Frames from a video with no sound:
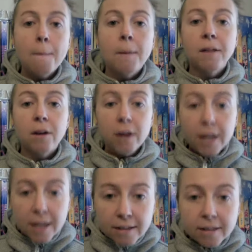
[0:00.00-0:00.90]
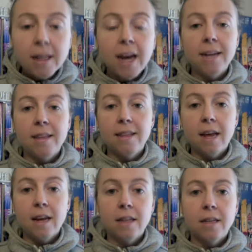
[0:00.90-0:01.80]
but there is a light at the
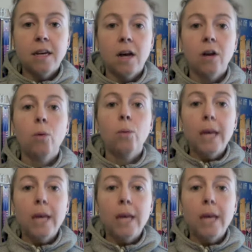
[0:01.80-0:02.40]
end of the tunnel.